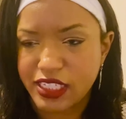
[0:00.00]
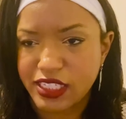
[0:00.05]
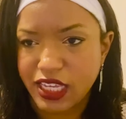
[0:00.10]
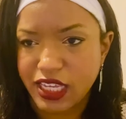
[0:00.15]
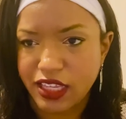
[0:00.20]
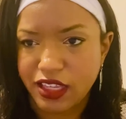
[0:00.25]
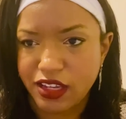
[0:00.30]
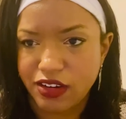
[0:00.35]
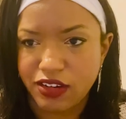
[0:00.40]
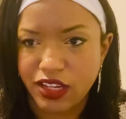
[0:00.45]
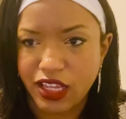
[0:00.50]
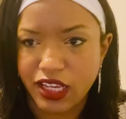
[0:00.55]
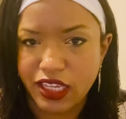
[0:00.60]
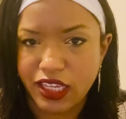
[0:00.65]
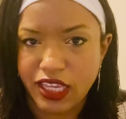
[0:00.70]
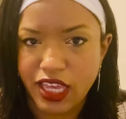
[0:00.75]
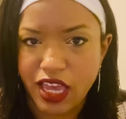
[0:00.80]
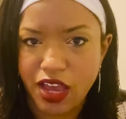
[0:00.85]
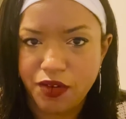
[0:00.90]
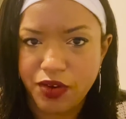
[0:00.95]
And they were like,
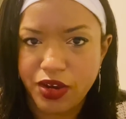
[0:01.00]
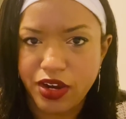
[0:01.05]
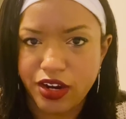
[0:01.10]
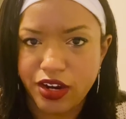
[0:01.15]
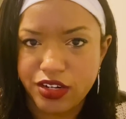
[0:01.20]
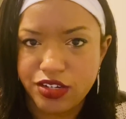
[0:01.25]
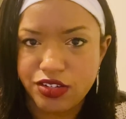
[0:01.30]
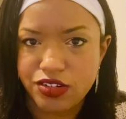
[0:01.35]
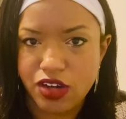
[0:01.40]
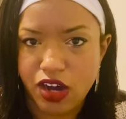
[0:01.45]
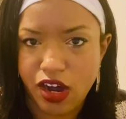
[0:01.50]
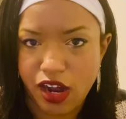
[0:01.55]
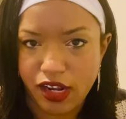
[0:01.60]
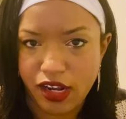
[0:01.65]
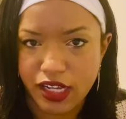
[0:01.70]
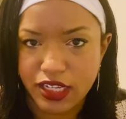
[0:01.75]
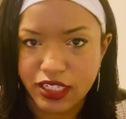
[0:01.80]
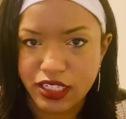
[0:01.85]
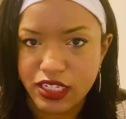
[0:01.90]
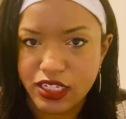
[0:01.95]
yeah, we heard you call
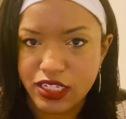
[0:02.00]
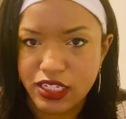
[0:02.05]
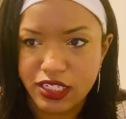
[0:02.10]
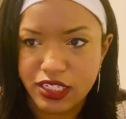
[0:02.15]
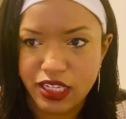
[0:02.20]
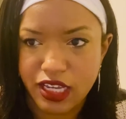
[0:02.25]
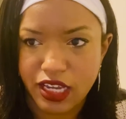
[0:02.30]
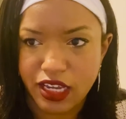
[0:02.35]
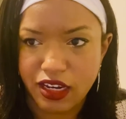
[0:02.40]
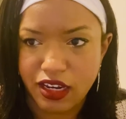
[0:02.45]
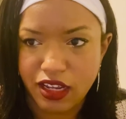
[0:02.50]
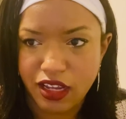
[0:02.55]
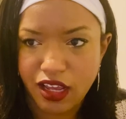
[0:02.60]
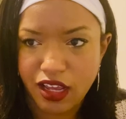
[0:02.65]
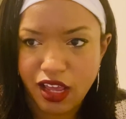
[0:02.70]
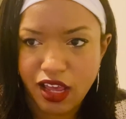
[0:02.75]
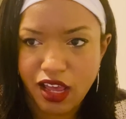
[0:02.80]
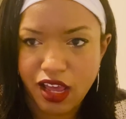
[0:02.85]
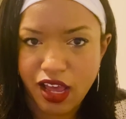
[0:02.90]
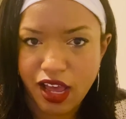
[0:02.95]
us. And she said,
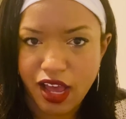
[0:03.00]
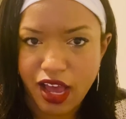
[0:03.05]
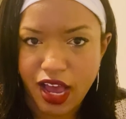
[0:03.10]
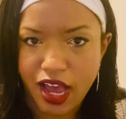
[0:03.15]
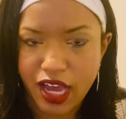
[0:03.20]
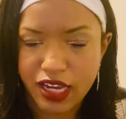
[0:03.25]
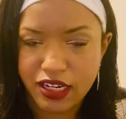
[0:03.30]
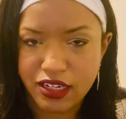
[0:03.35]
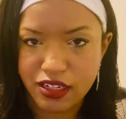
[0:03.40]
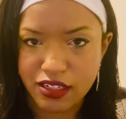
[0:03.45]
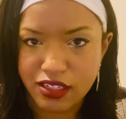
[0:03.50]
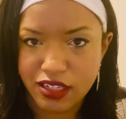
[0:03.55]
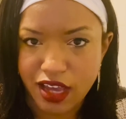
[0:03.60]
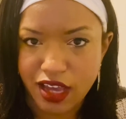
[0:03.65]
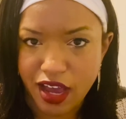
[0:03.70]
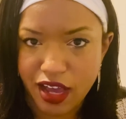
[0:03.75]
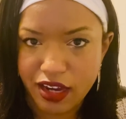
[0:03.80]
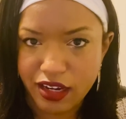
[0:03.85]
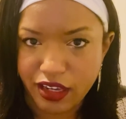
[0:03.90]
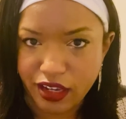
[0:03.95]
I just
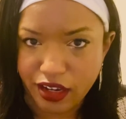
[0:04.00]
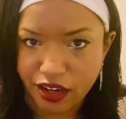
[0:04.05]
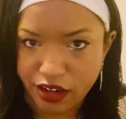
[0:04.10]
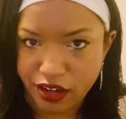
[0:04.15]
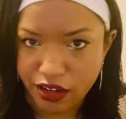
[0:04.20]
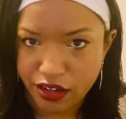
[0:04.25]
got here.